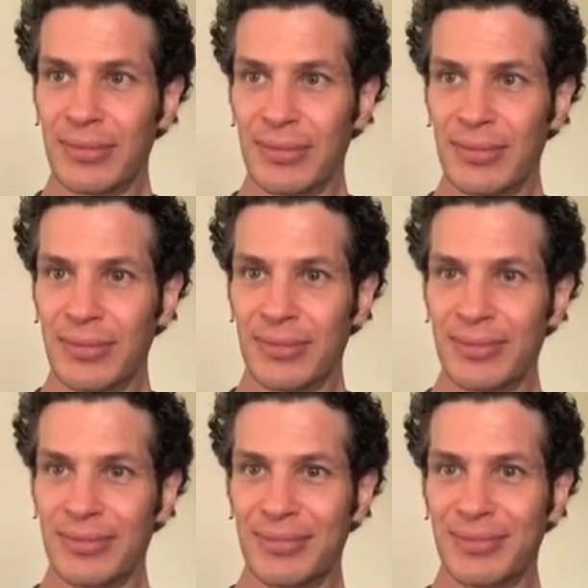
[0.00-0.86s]

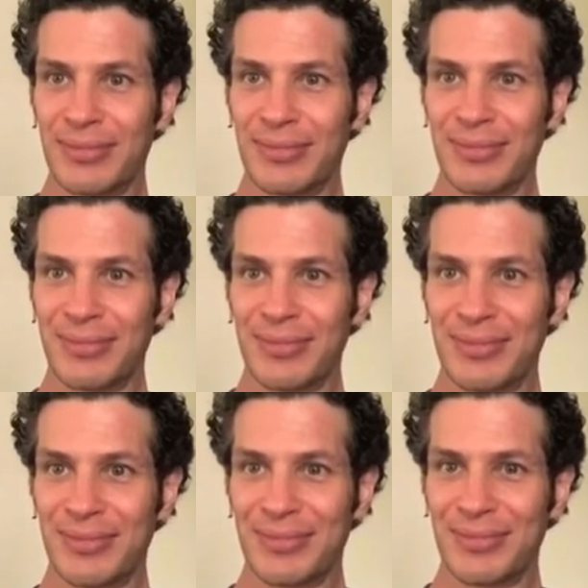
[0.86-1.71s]

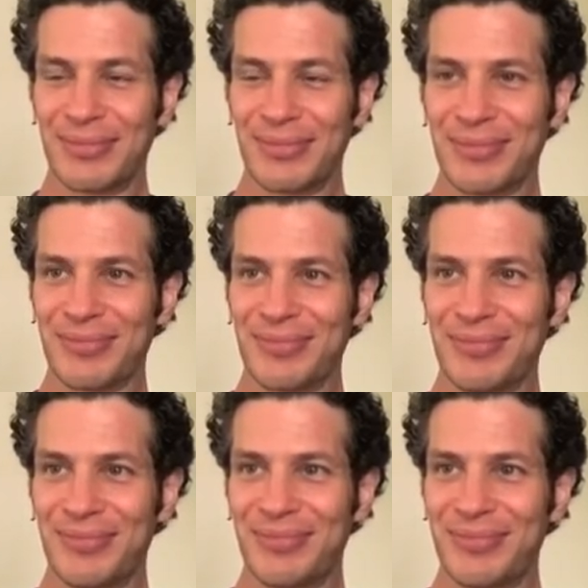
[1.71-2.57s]

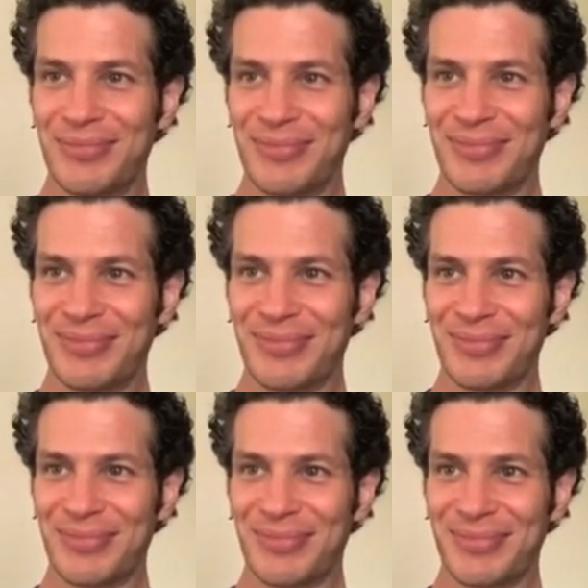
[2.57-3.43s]

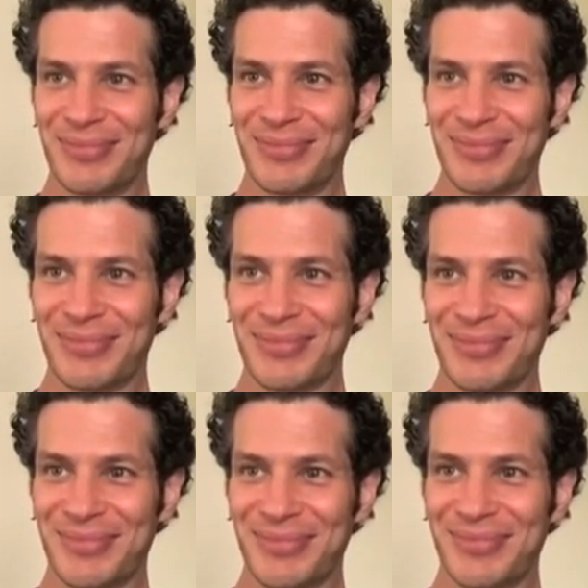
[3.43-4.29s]

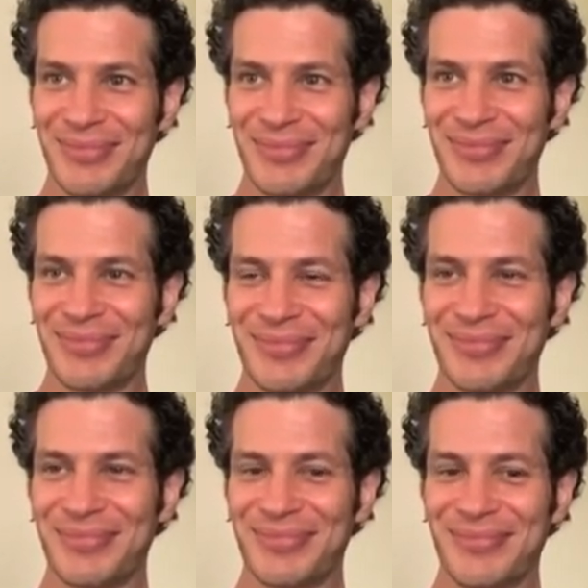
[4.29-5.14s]

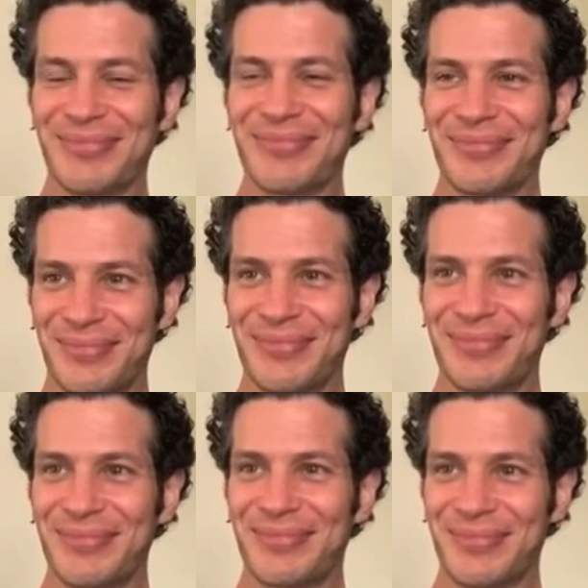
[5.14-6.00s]

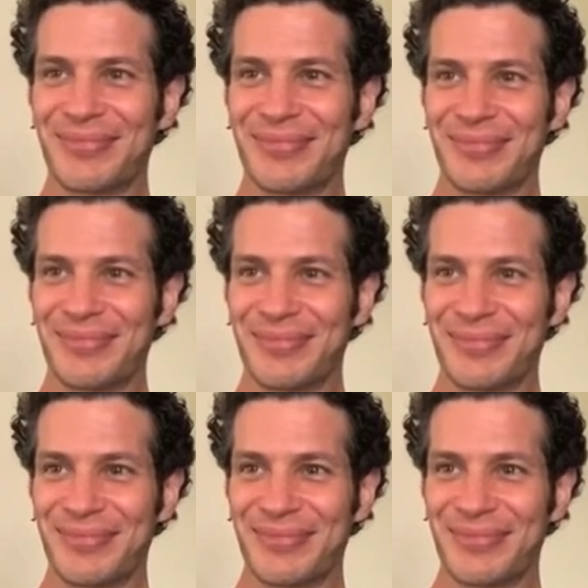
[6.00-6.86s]

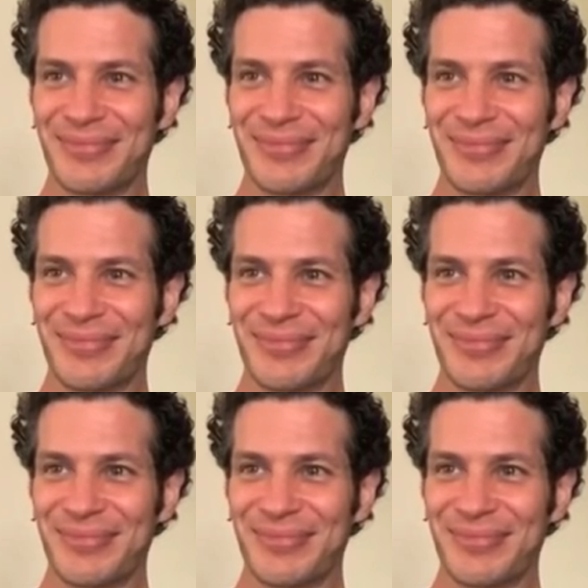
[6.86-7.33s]
[no speech]